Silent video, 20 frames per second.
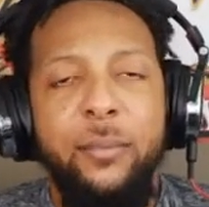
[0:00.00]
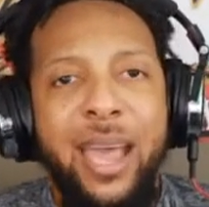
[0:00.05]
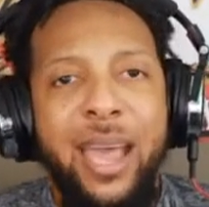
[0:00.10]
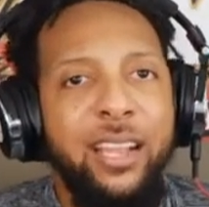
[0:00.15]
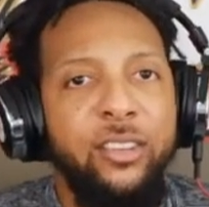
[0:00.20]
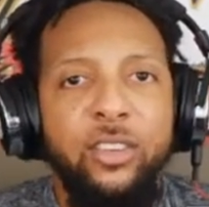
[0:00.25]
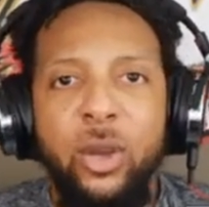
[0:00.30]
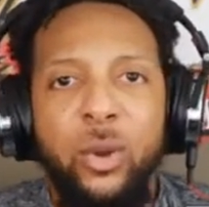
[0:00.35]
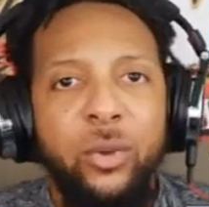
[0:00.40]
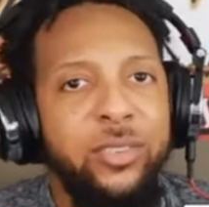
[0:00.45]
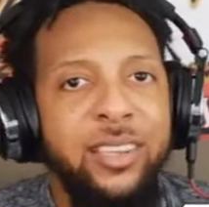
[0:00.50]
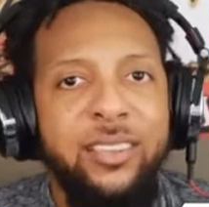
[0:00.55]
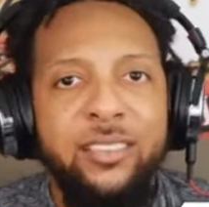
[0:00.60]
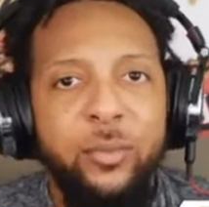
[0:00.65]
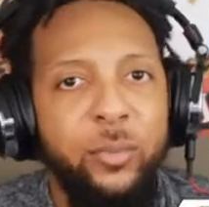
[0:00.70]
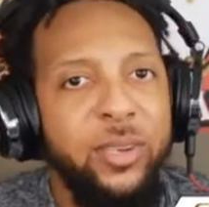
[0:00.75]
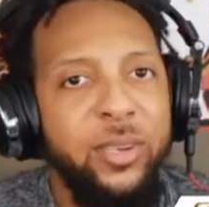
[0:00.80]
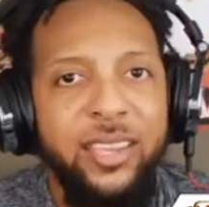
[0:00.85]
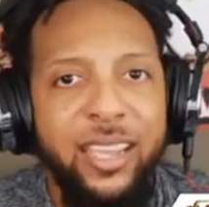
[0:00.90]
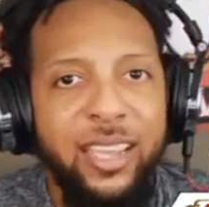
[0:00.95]
Mac Jones
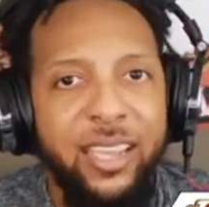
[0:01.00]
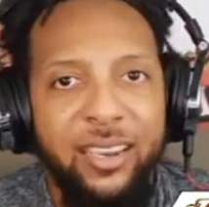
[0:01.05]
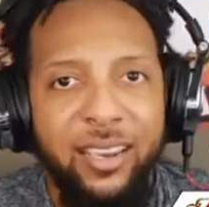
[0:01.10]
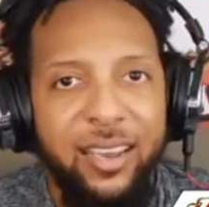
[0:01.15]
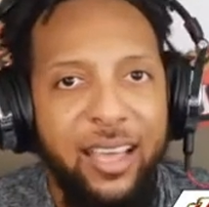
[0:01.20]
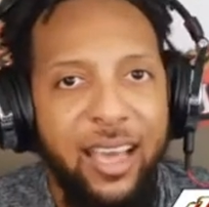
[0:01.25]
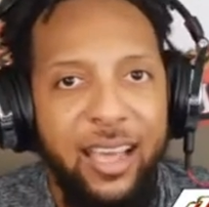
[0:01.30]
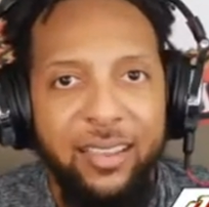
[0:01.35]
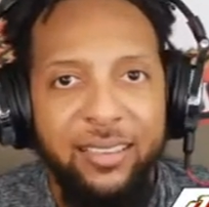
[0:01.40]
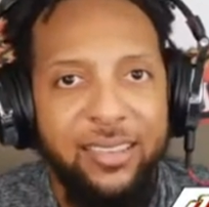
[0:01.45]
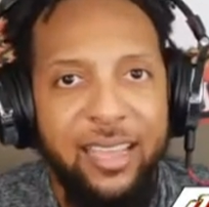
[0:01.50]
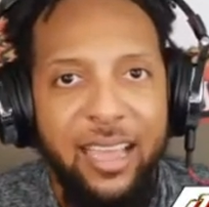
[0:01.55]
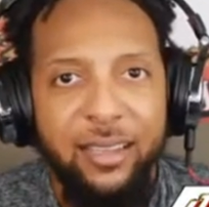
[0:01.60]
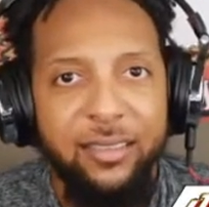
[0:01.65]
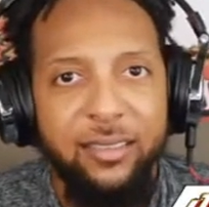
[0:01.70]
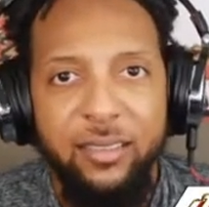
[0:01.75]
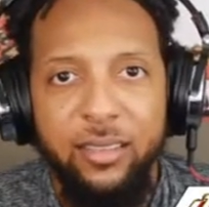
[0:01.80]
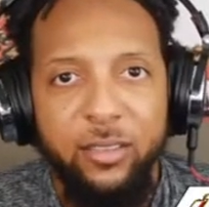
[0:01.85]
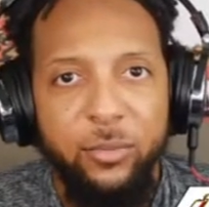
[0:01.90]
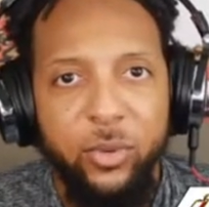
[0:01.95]
hasn't been taking a lot of sacks
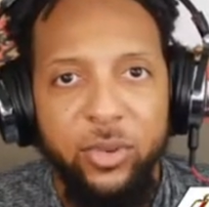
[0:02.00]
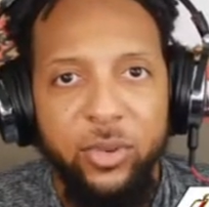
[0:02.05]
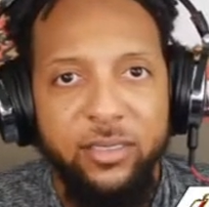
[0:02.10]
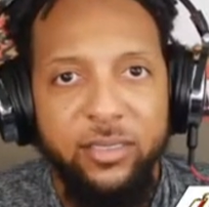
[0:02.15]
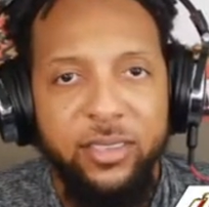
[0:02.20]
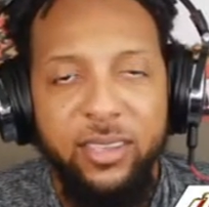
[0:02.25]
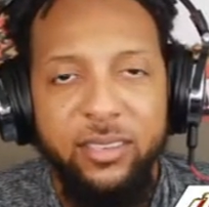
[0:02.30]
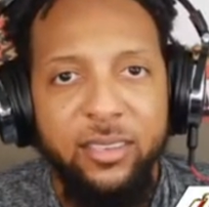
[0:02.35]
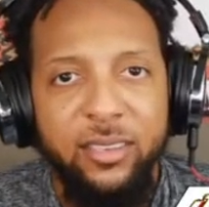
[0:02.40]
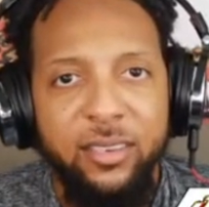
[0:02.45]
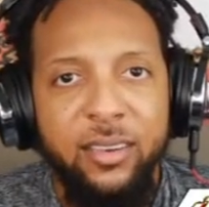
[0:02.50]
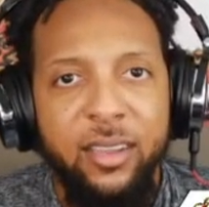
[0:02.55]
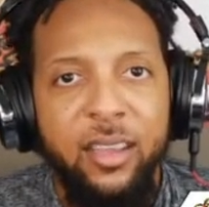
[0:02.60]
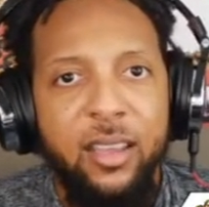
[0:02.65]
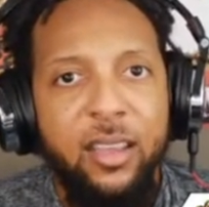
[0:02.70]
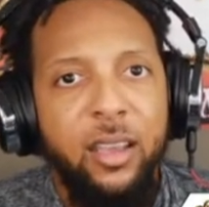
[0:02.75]
in this preseason,